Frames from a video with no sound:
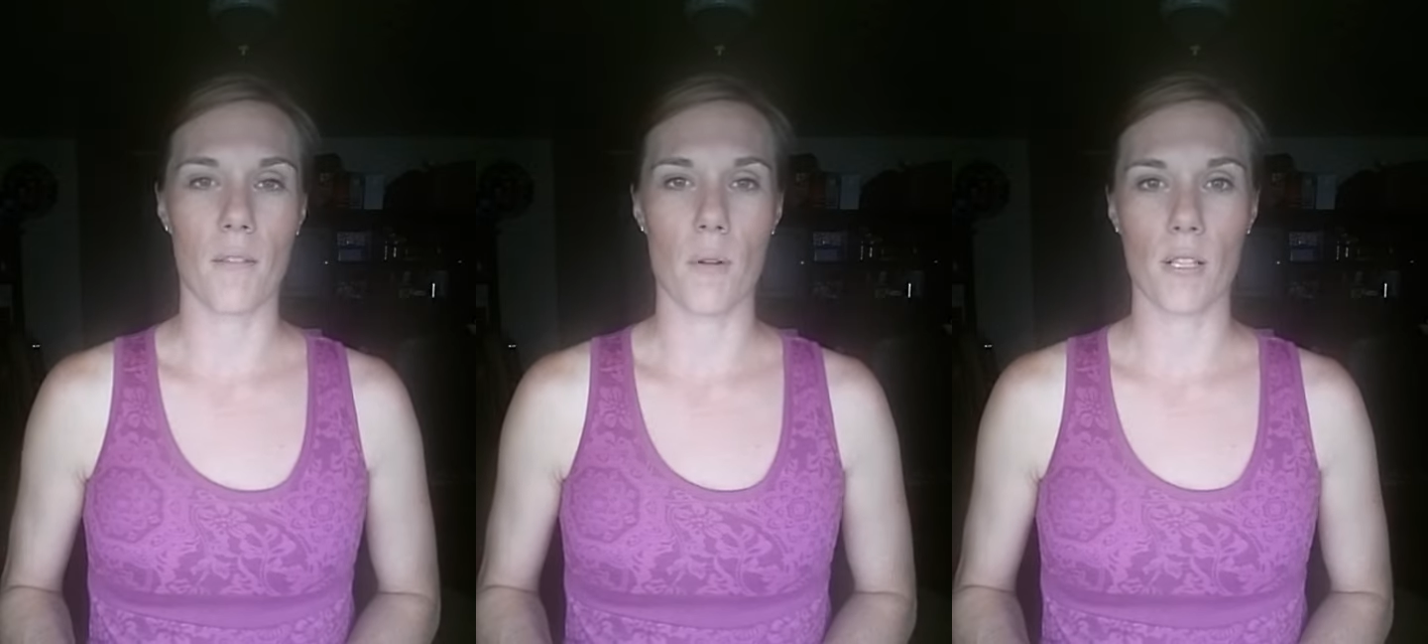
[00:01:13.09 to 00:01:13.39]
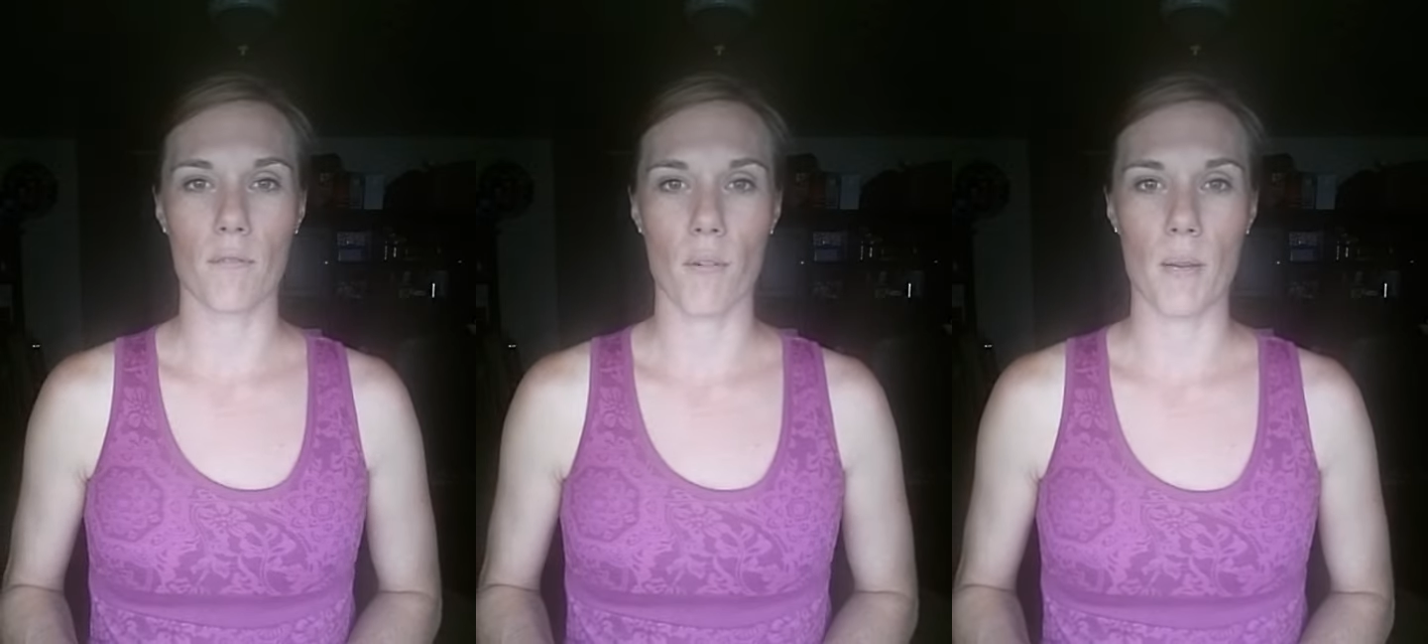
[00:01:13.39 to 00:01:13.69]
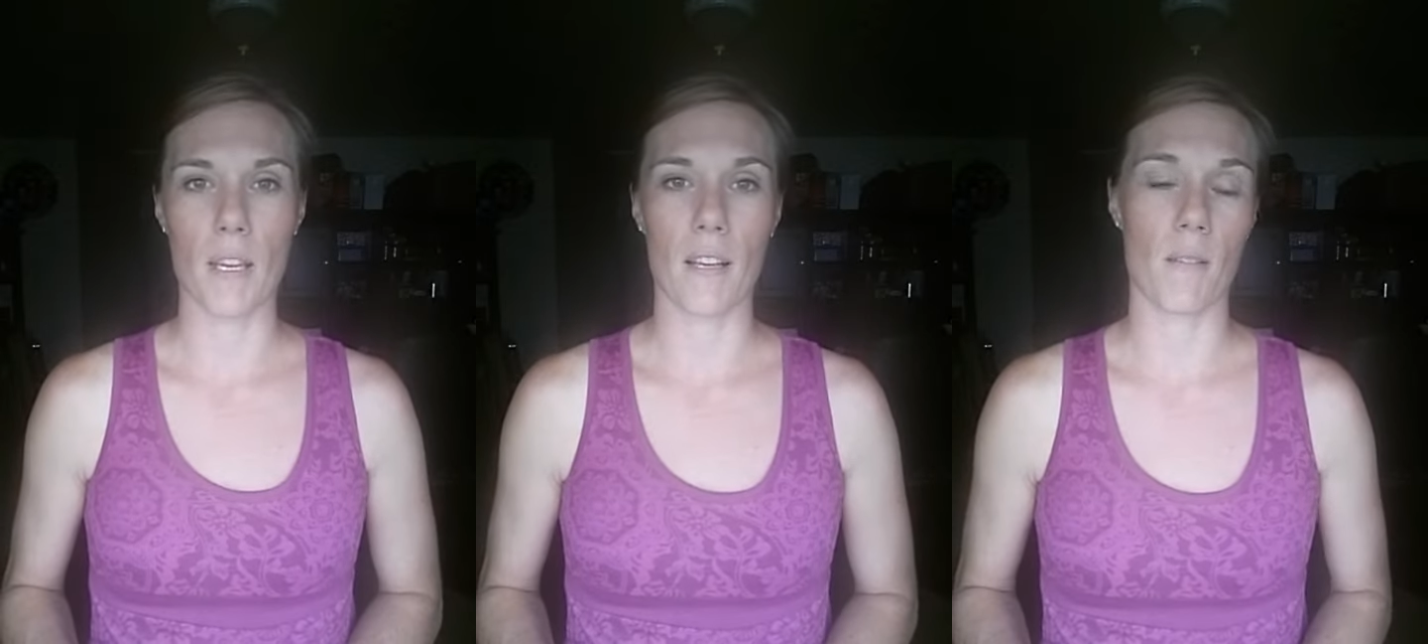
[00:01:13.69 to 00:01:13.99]
it worked for
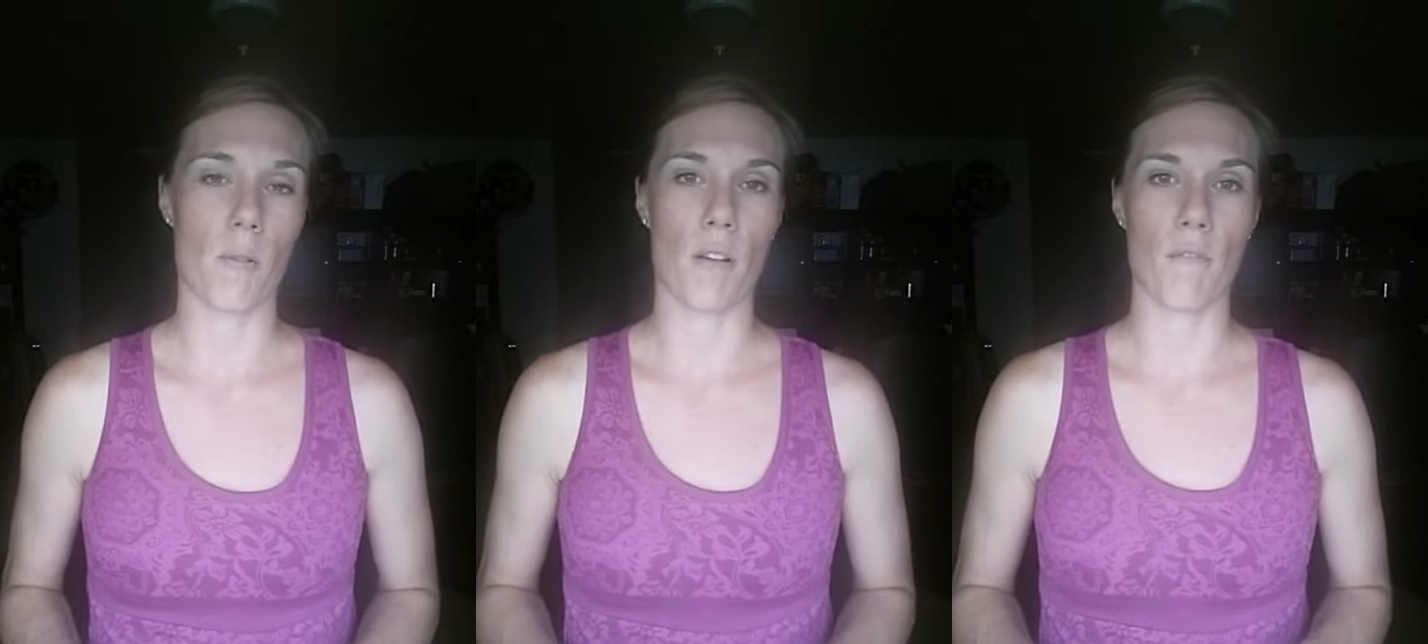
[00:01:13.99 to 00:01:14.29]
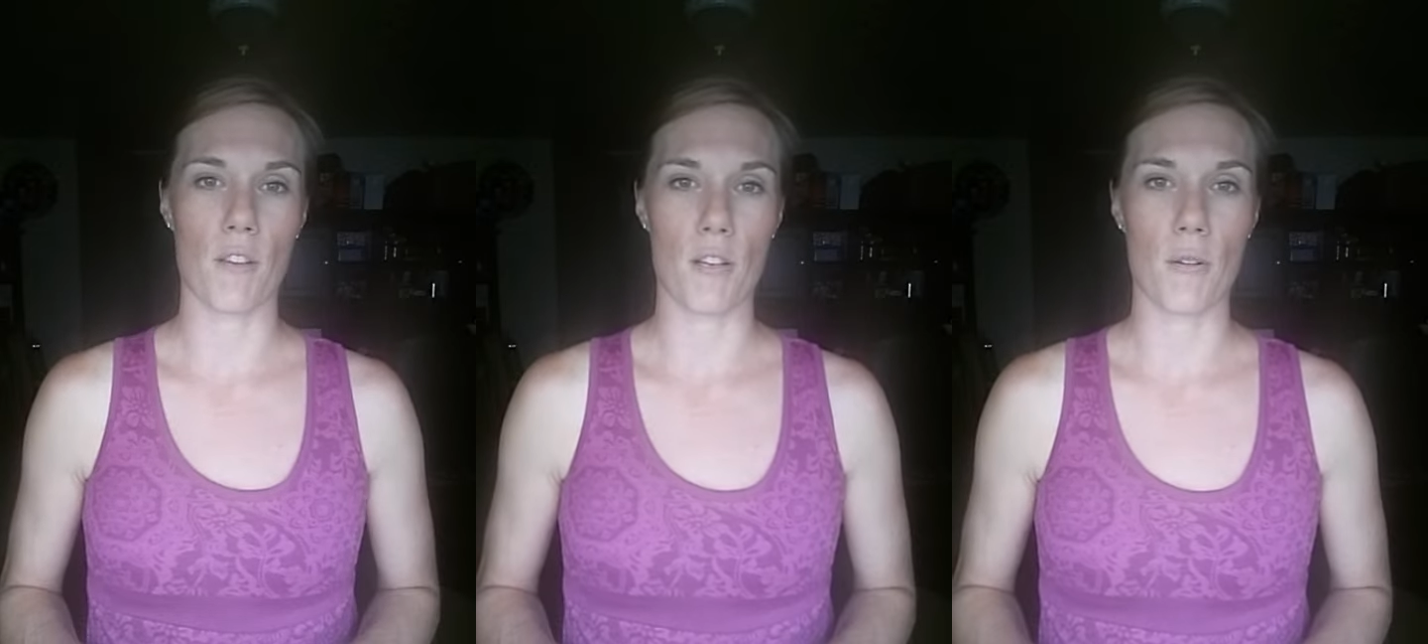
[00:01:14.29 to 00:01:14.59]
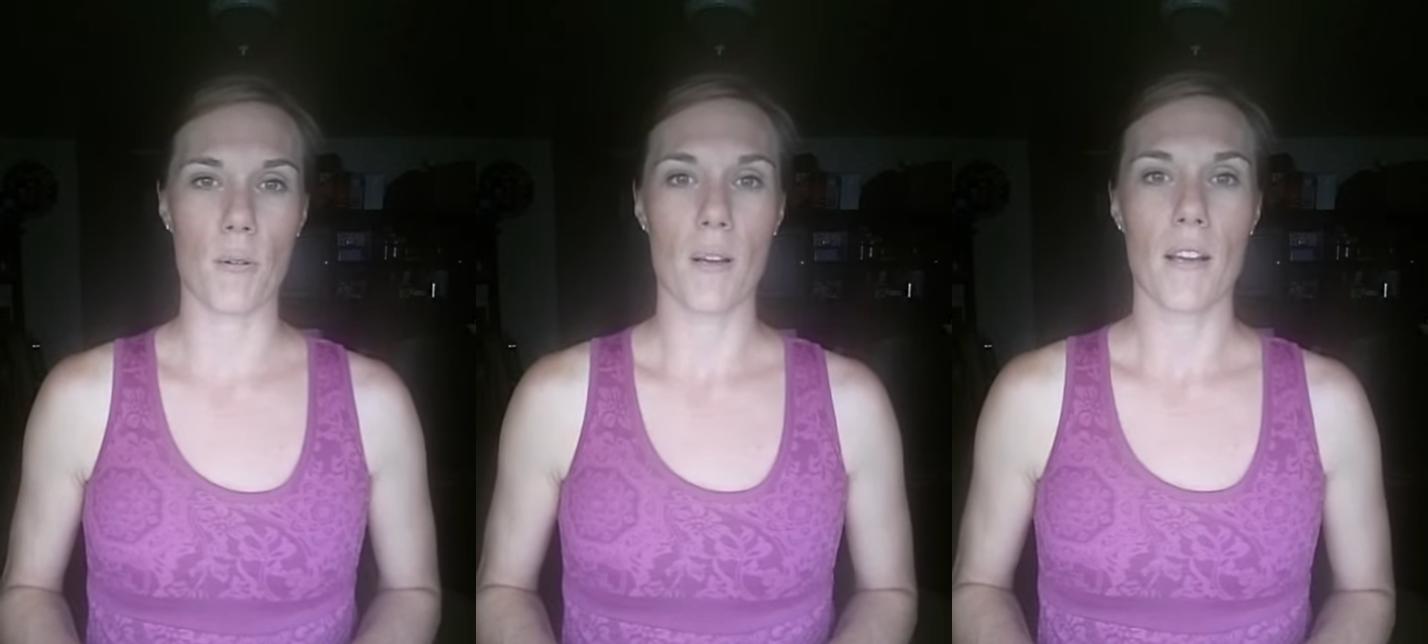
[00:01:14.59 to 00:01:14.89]
me, it can work for
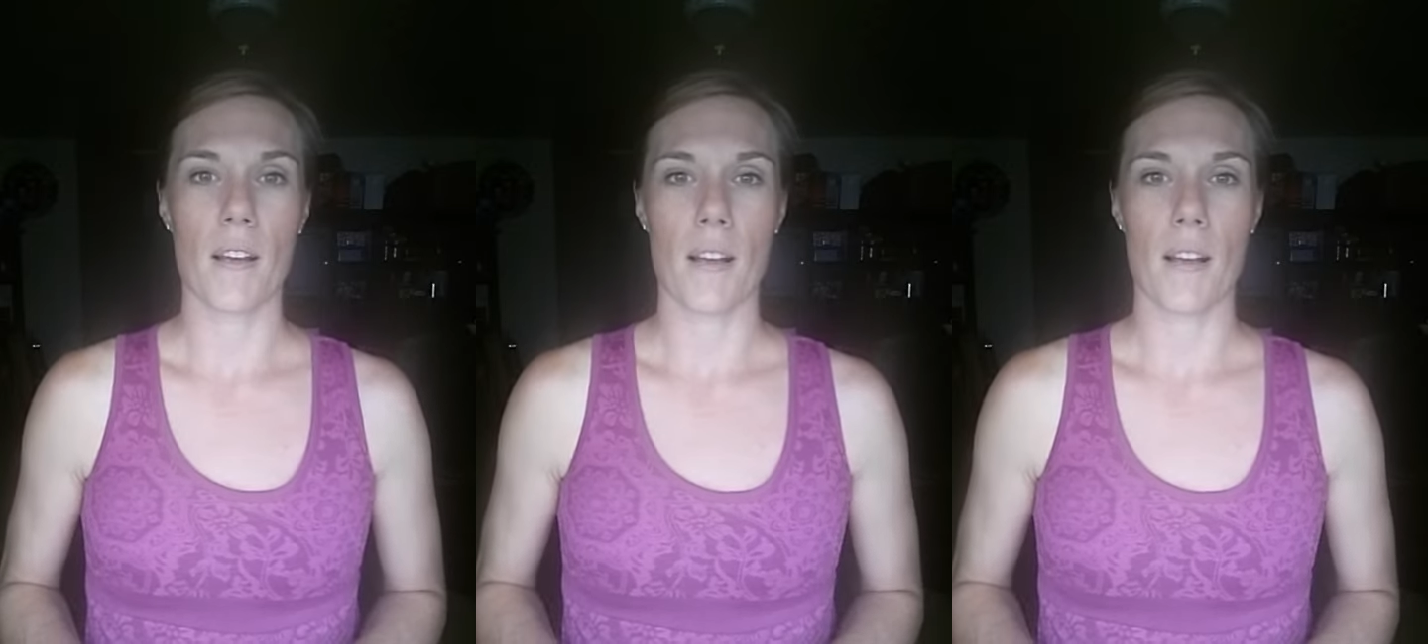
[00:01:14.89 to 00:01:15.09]
you.